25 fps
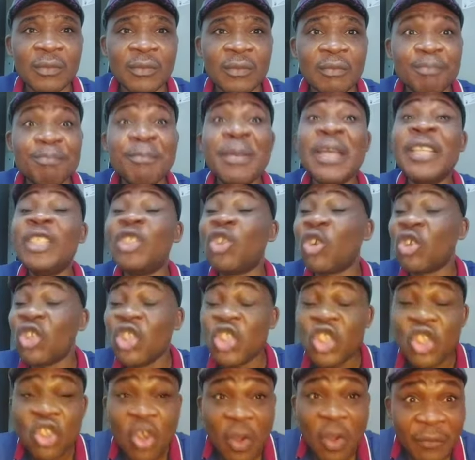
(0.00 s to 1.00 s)

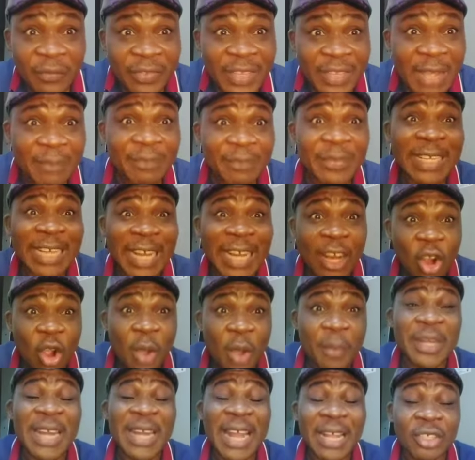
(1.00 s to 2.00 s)
majority of them that are
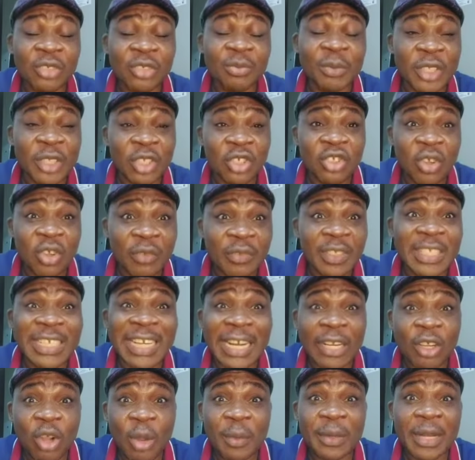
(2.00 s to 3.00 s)
coming out, majority of them
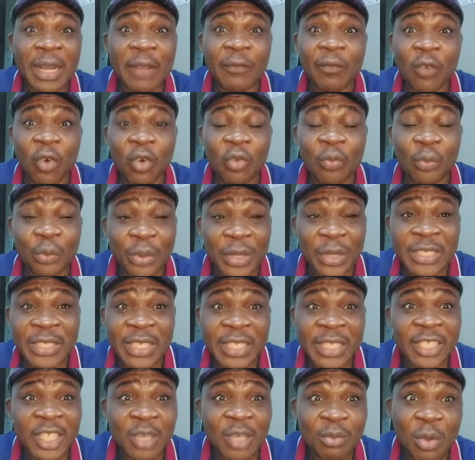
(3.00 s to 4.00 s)
that are coming out for
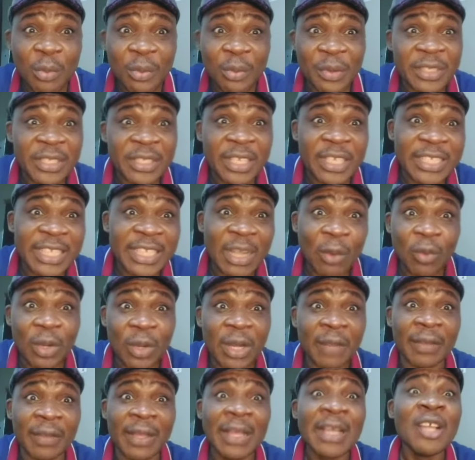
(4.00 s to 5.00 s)
president, Igbo presidency and
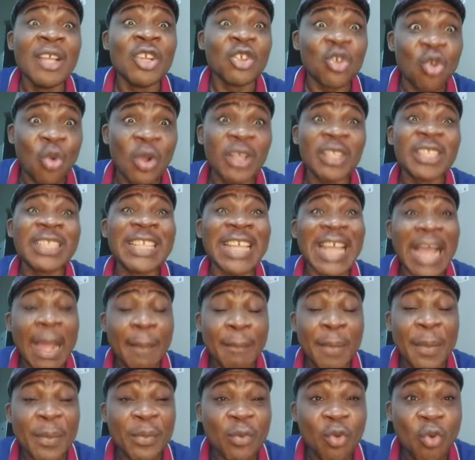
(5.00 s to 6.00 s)
whatever, they are
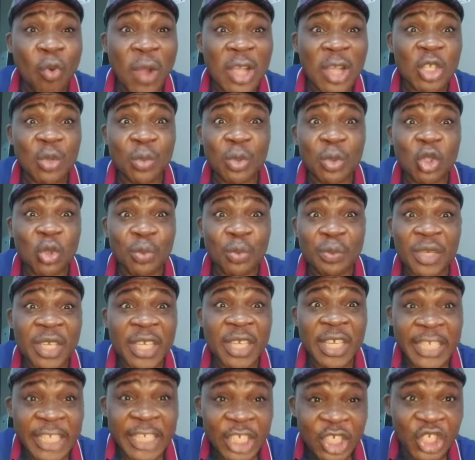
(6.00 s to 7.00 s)
people who are supposed to be
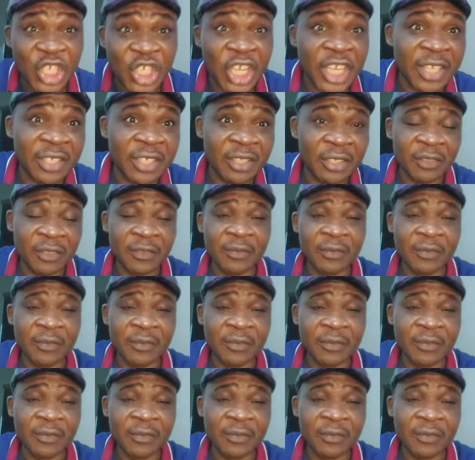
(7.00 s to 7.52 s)
in jail.